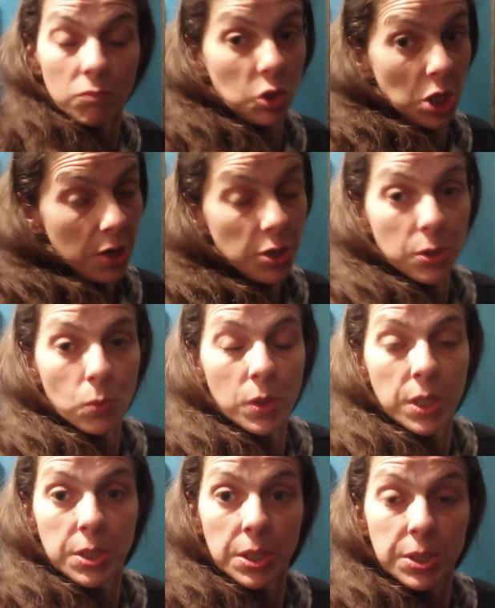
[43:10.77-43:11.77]
Jerry's the
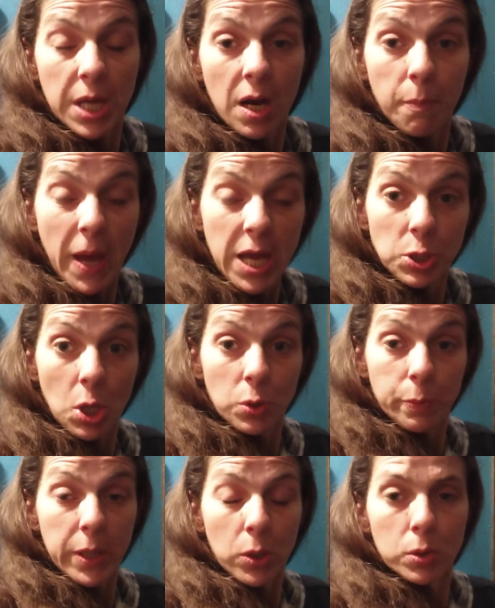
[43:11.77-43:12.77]
one that sits down and pays
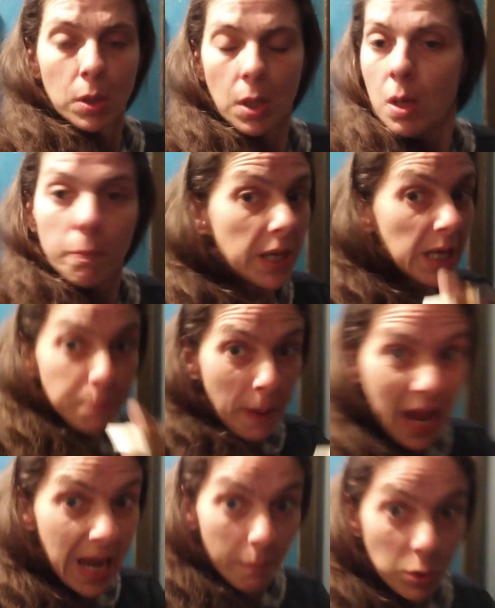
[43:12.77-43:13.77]
those bills. Because
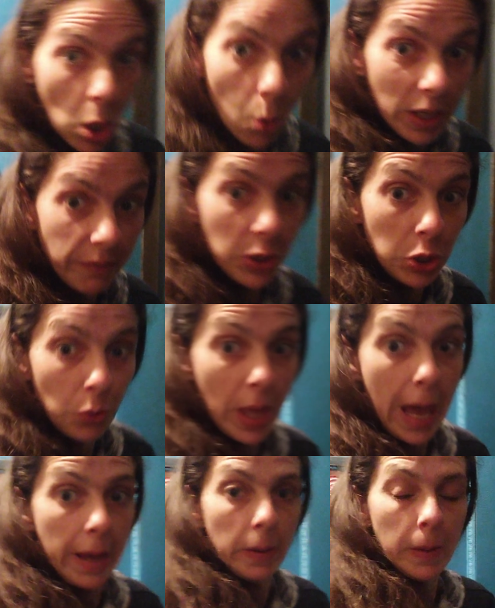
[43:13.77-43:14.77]
Pam don't even do
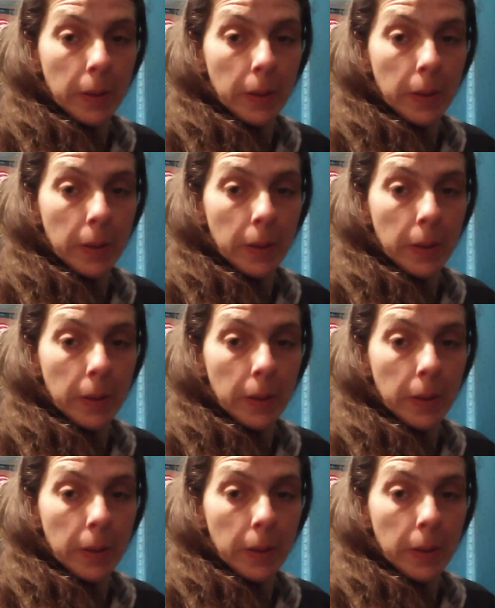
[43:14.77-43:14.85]
that.